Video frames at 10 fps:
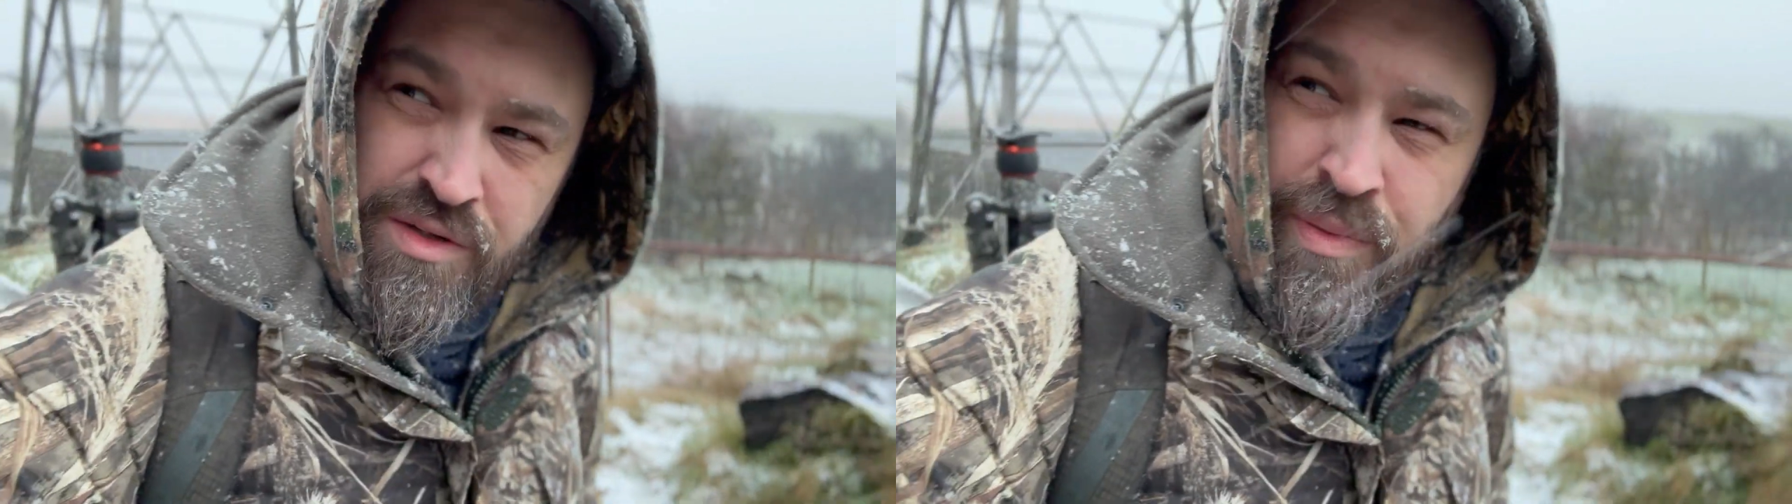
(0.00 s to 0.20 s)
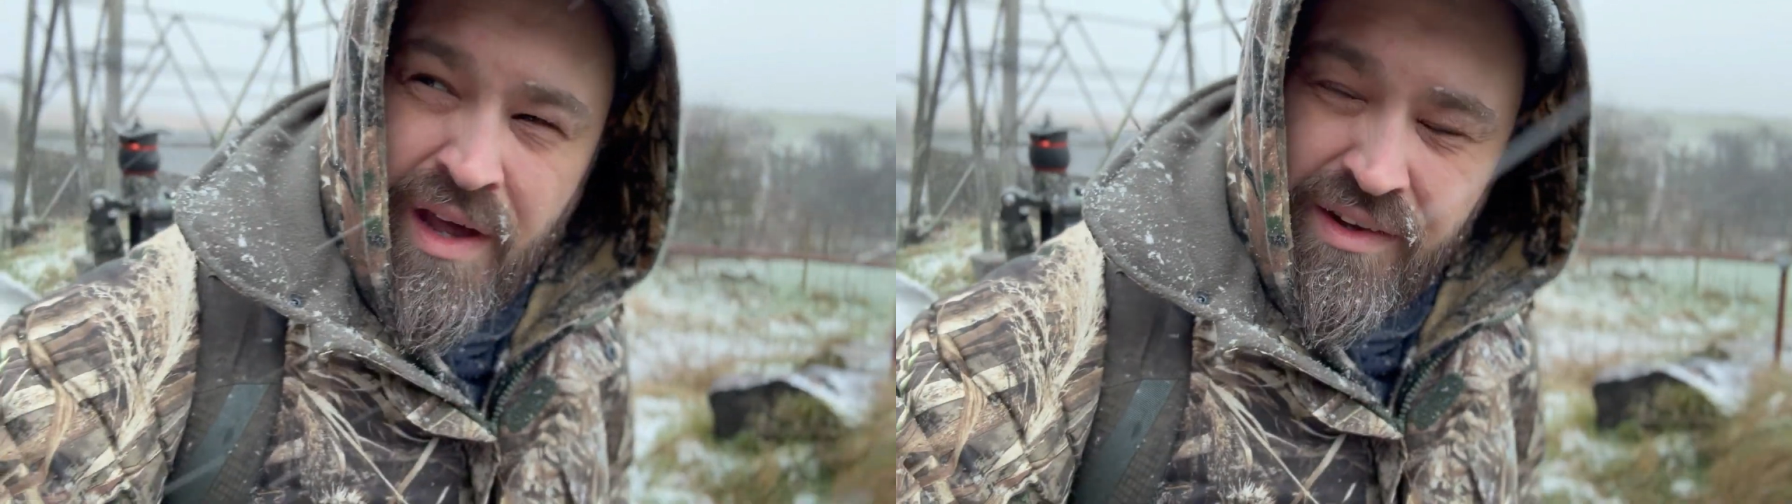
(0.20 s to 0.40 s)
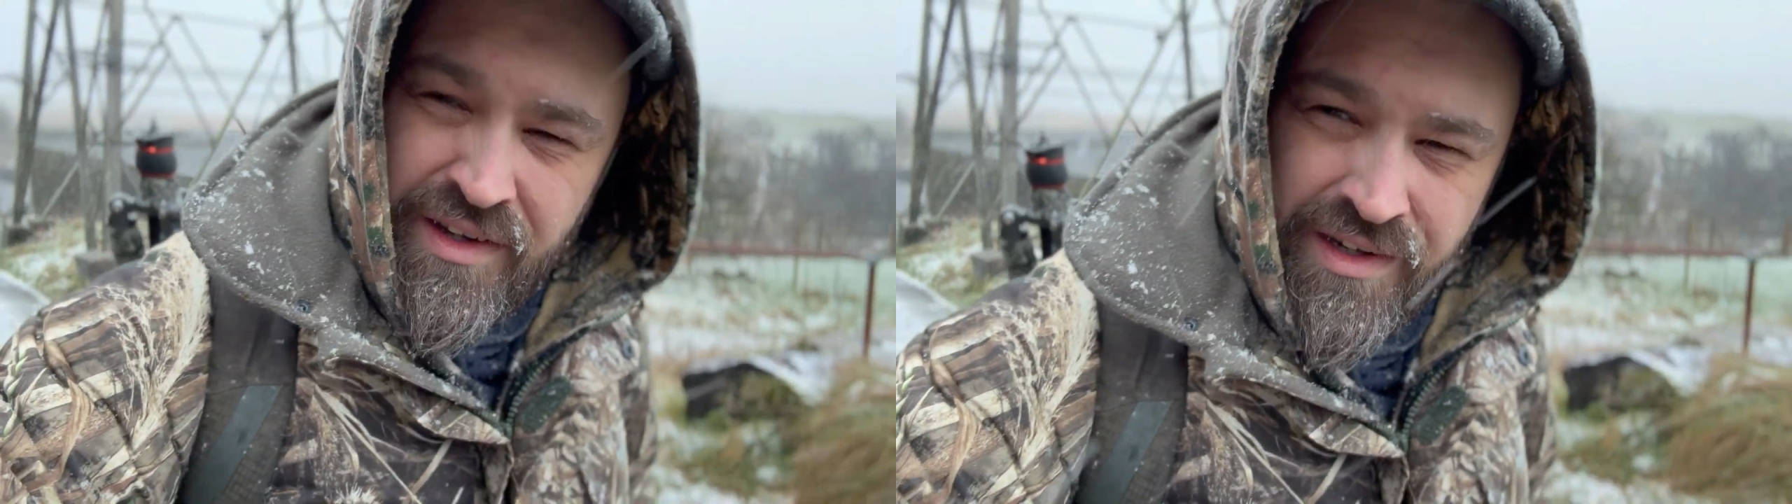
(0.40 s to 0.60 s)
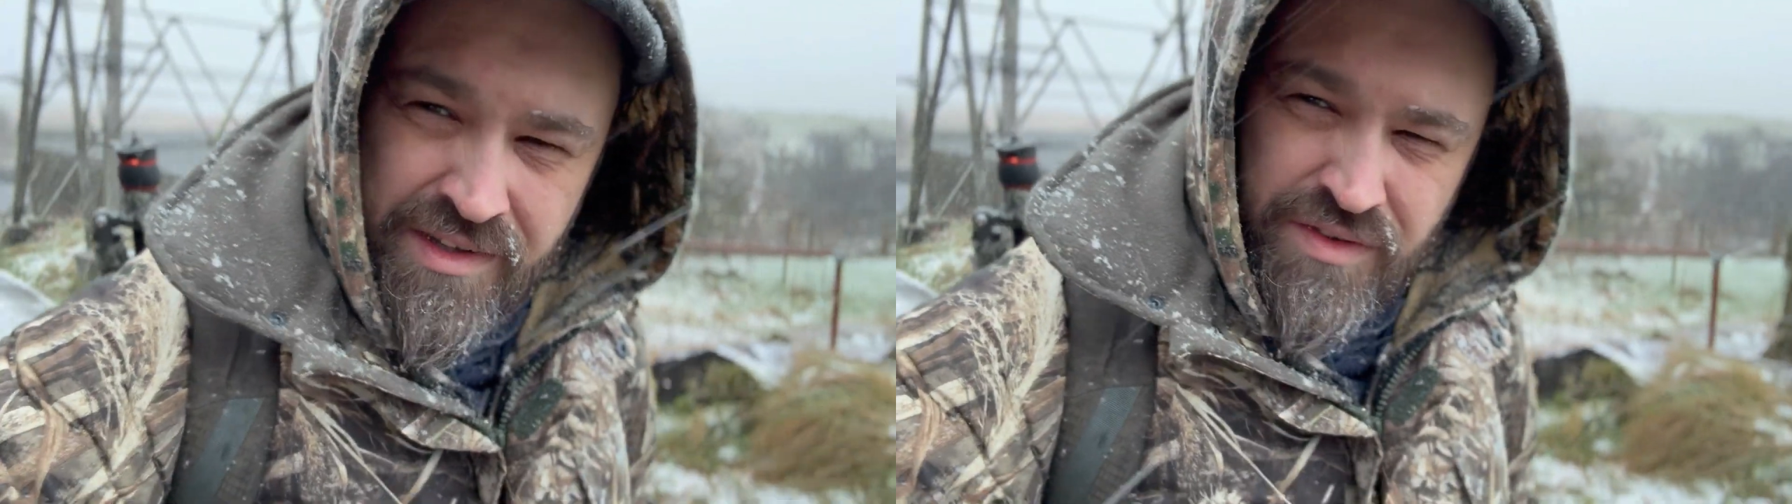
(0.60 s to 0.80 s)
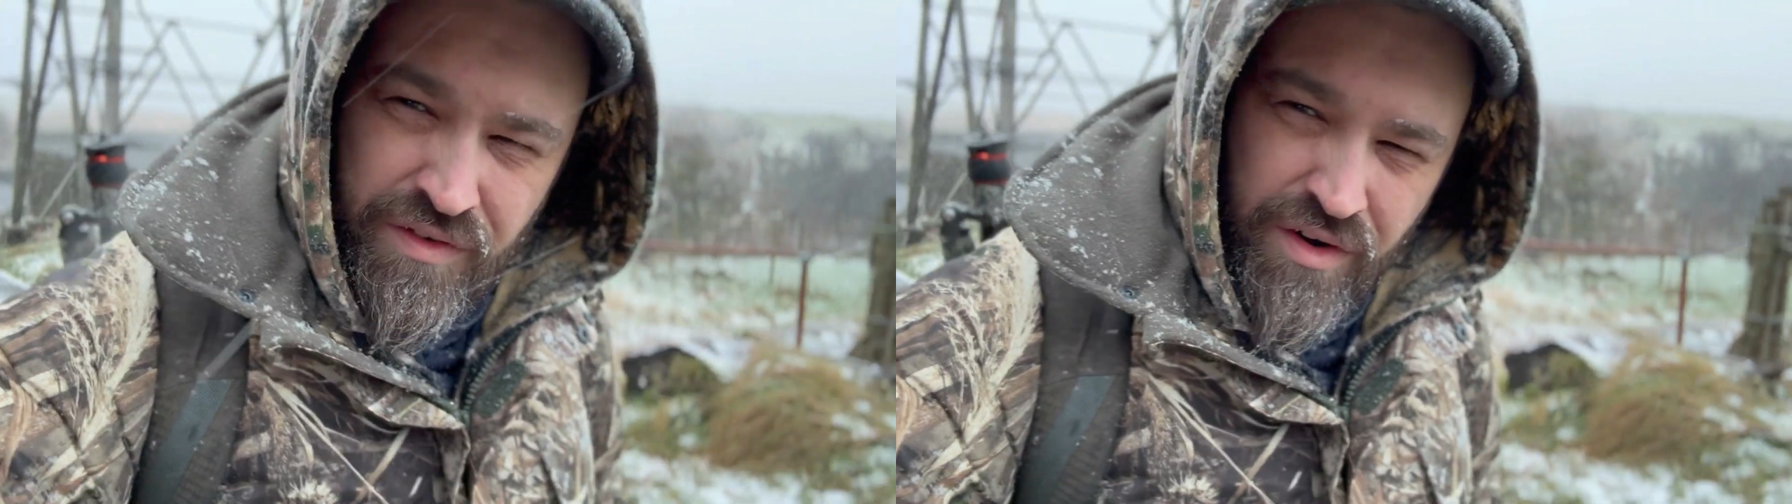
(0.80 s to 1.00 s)
paddock and in
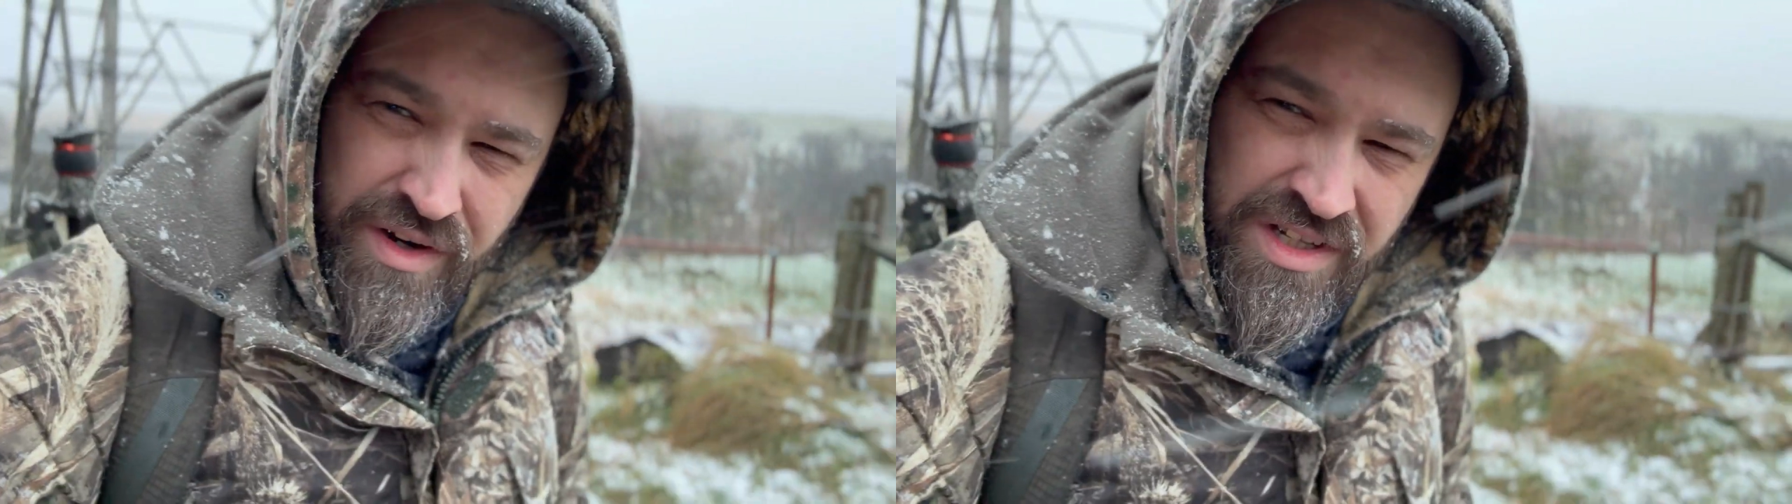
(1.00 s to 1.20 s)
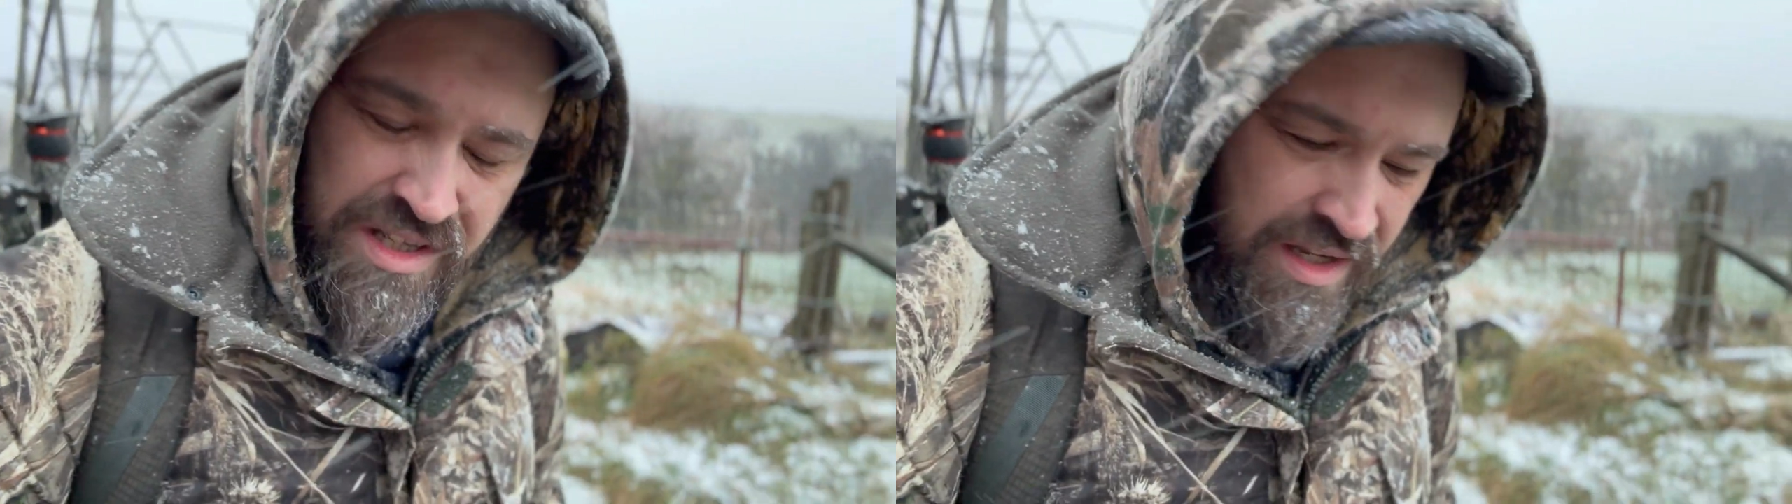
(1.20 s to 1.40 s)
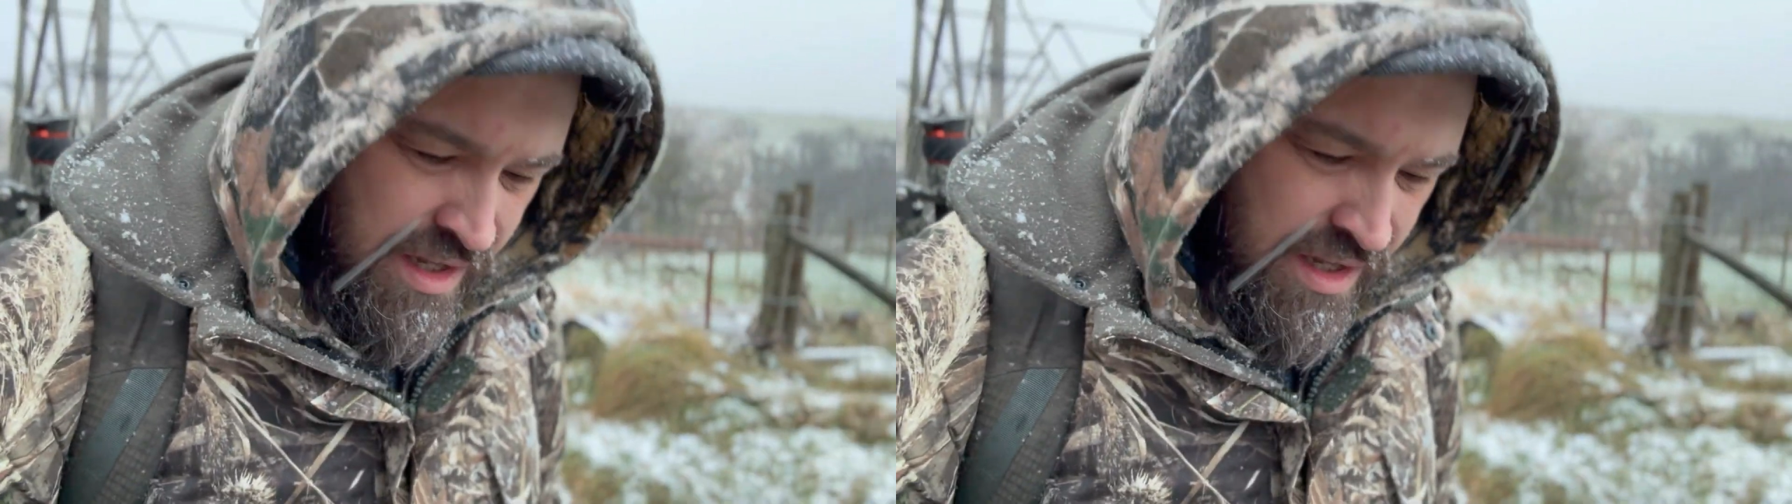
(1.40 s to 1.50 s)
this forest.